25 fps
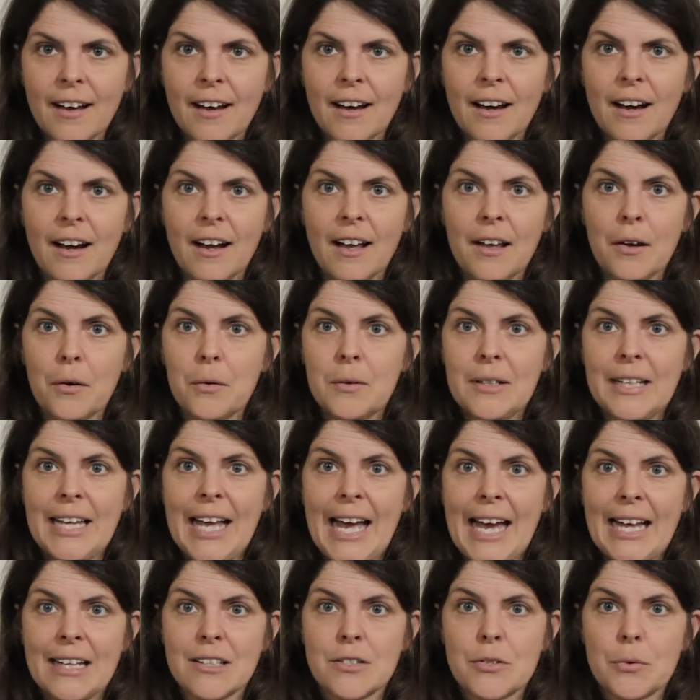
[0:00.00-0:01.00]
I only
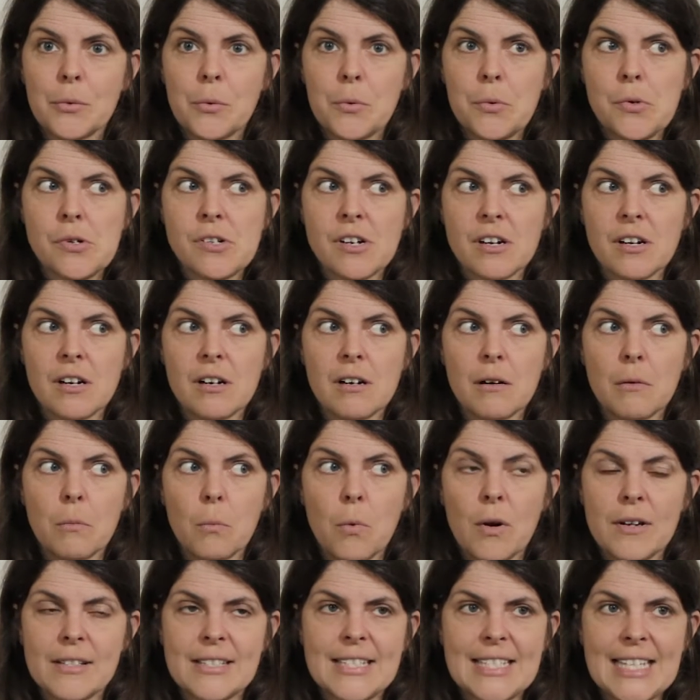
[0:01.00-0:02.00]
had to order
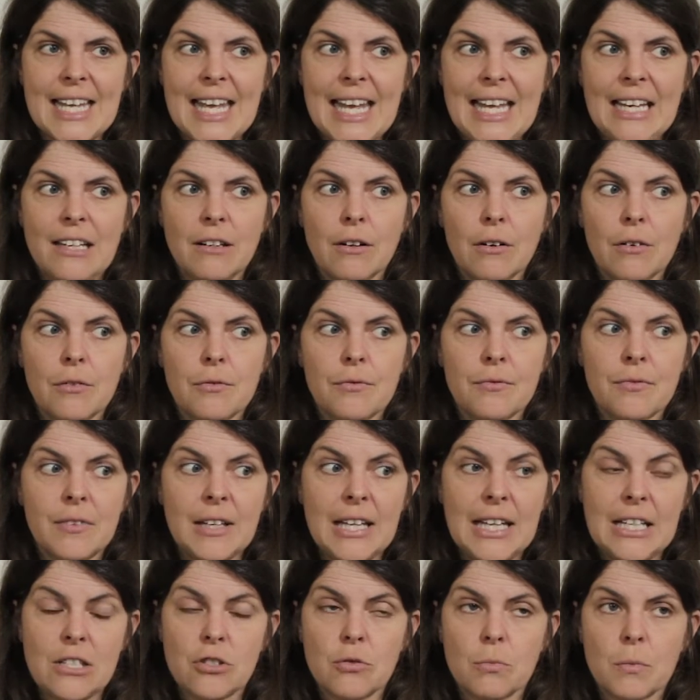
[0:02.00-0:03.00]
one skein of
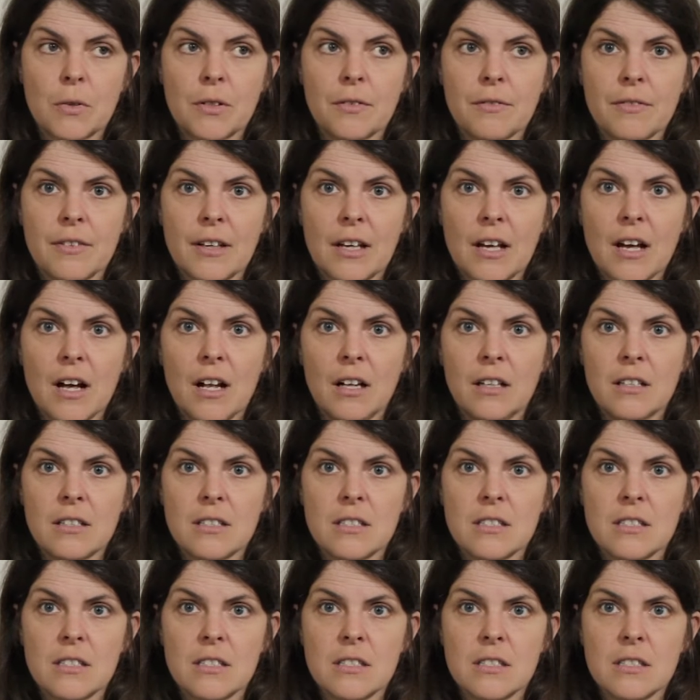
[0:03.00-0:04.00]
each one of the
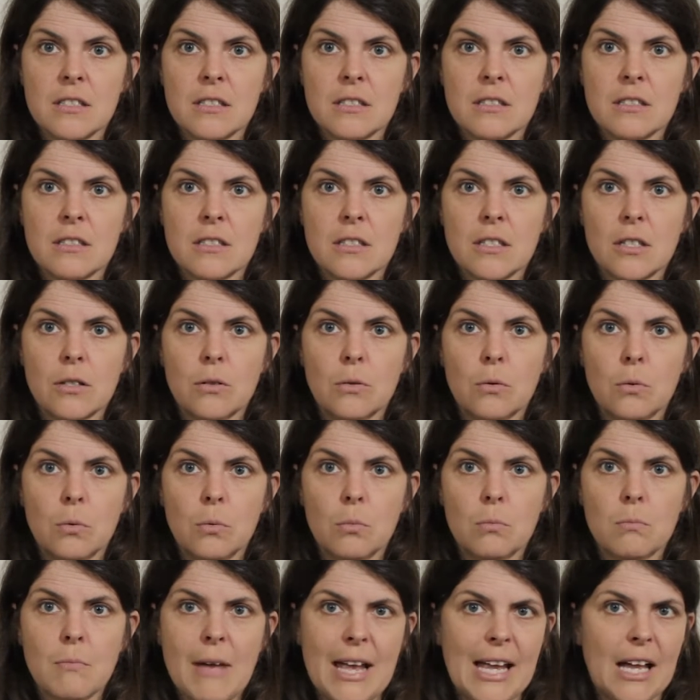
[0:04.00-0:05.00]
colors
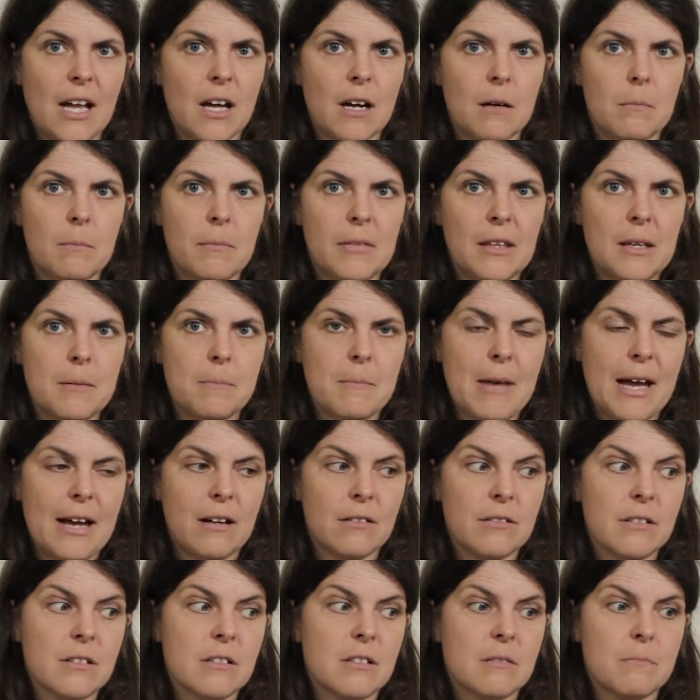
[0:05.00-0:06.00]
to make up the
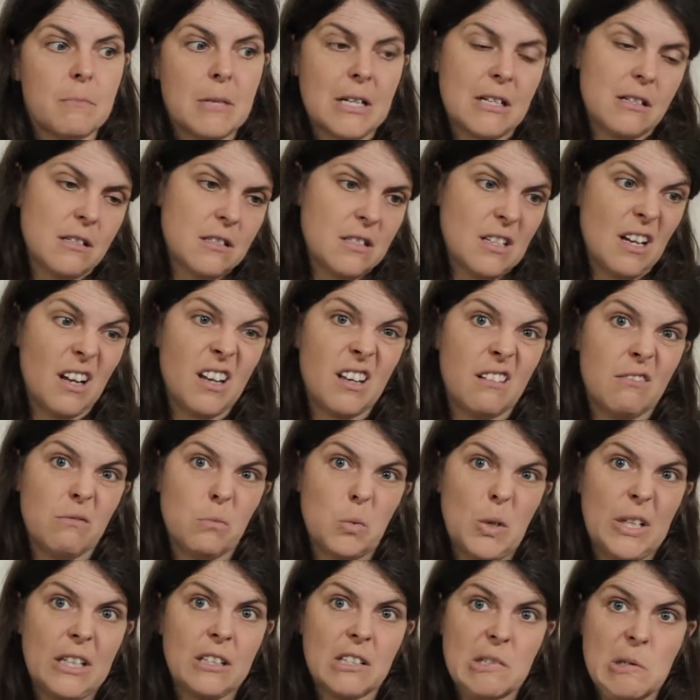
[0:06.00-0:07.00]
amounts because I
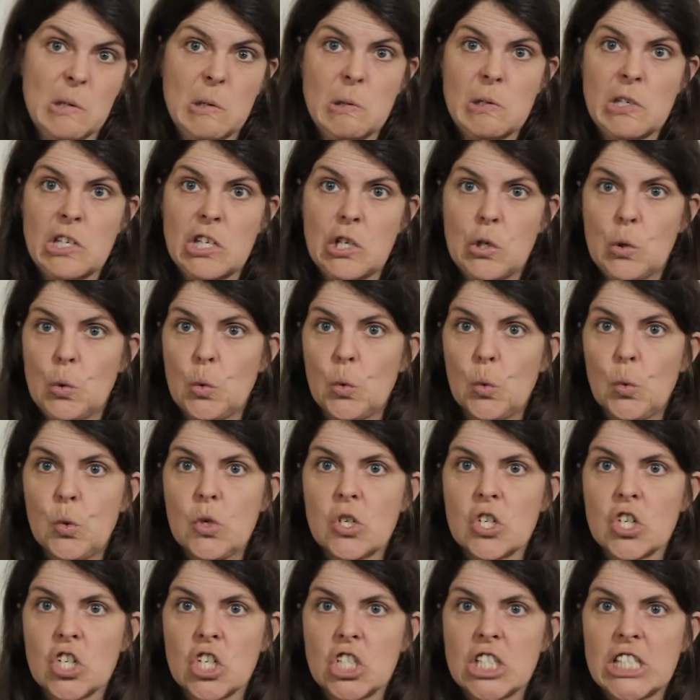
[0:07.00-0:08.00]
went so
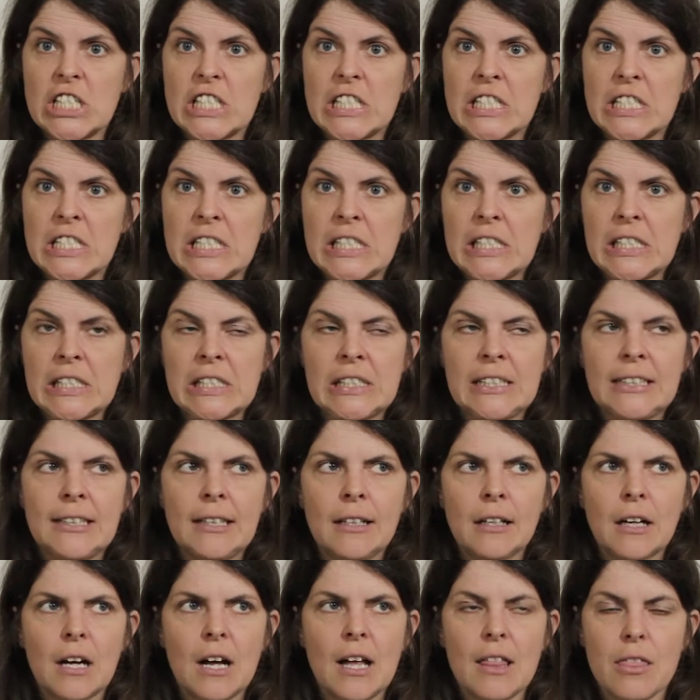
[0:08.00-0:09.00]
huge.
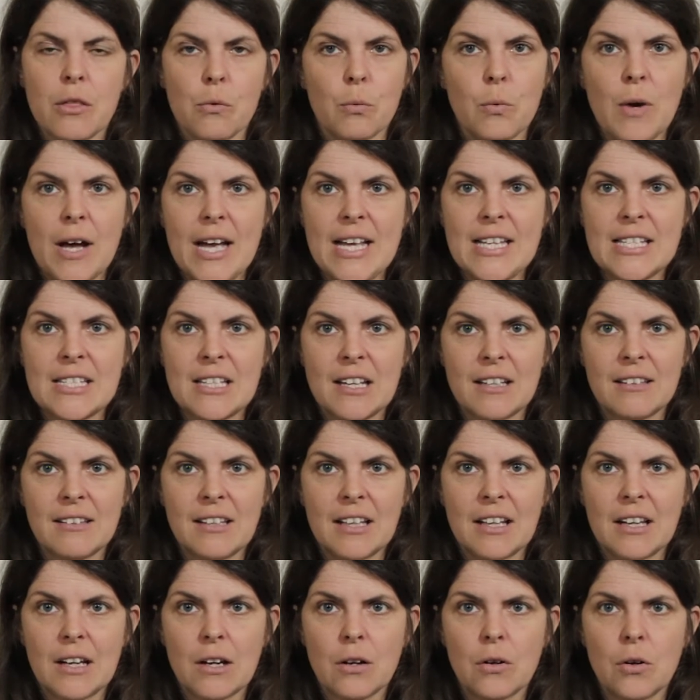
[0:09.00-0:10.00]
Otherwise, I
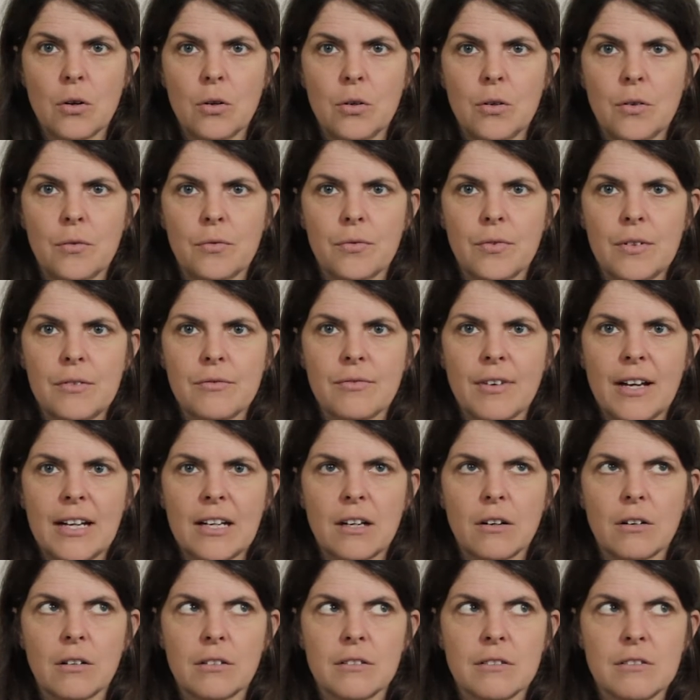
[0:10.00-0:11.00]
think I could have, if
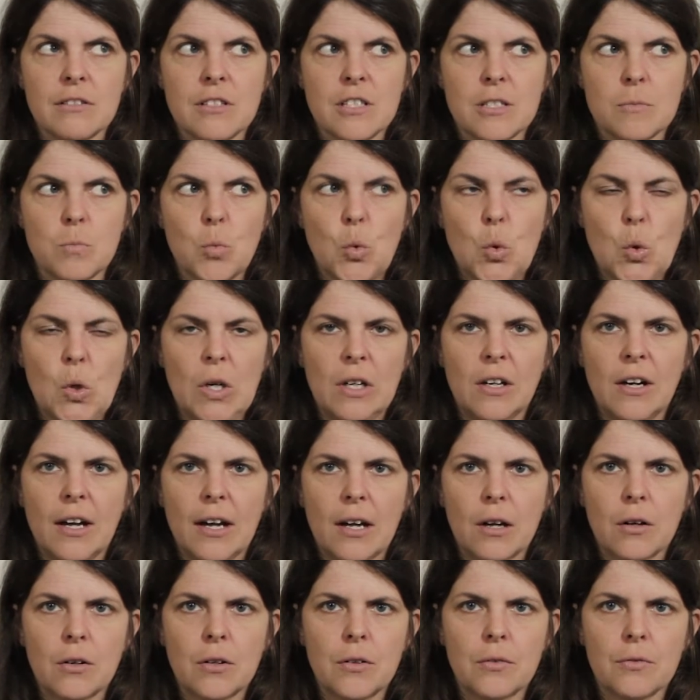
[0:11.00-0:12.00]
I'd gone smaller, I
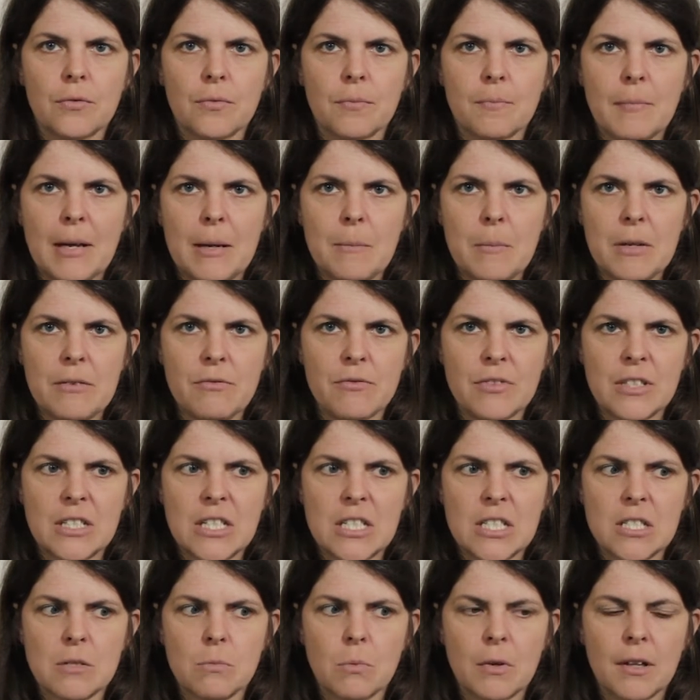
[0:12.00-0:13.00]
could have maybe
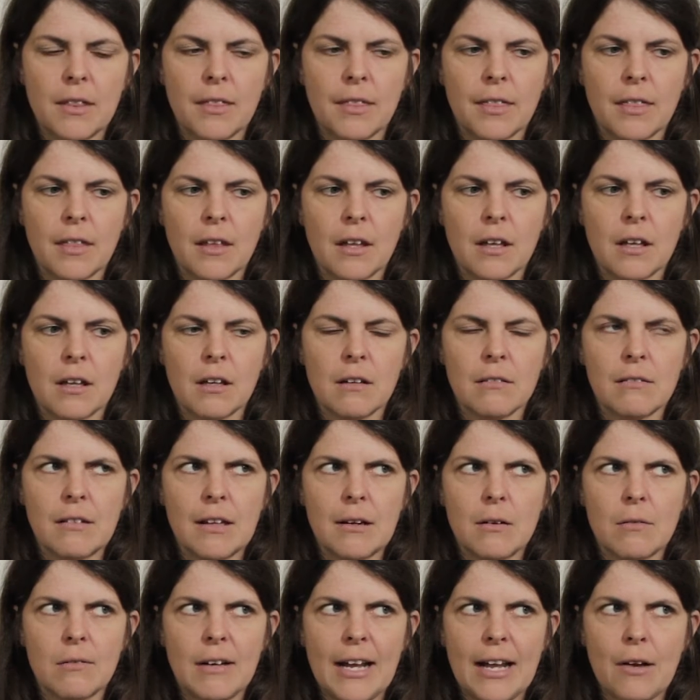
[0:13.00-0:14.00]
finished with there
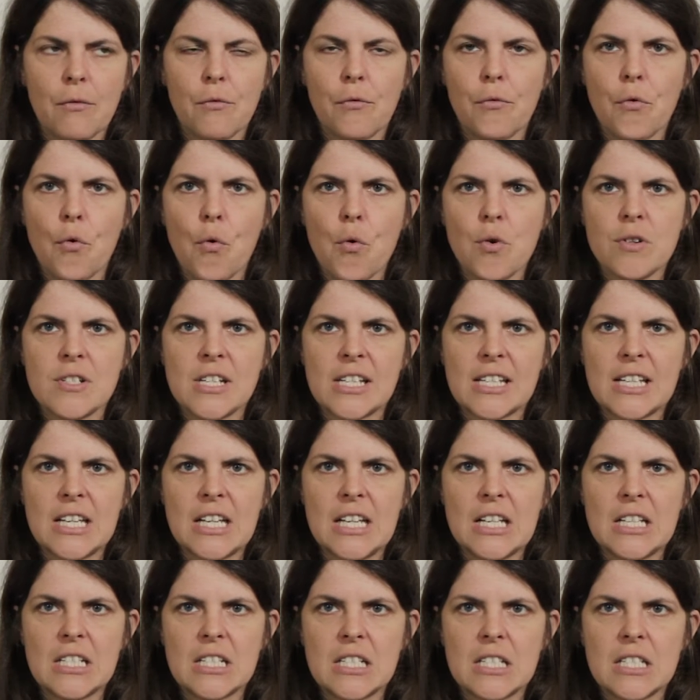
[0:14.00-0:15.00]
were like 4
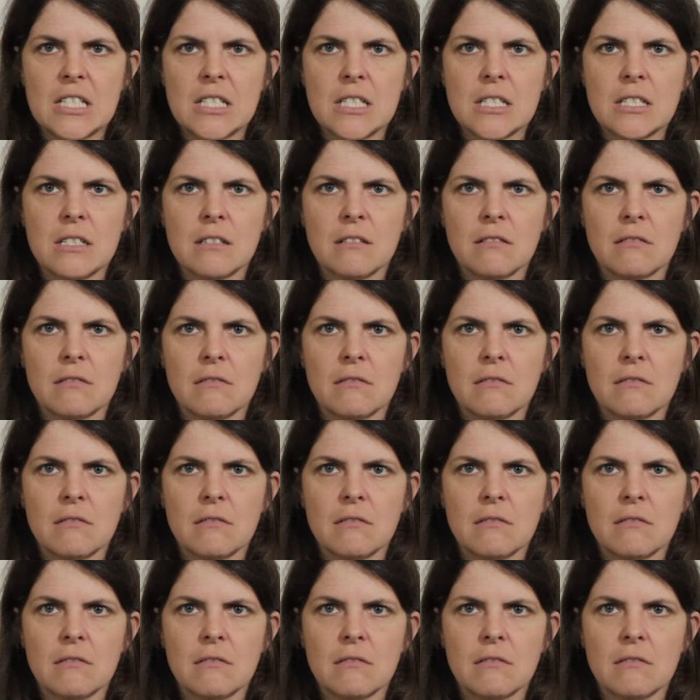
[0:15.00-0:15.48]
skeins,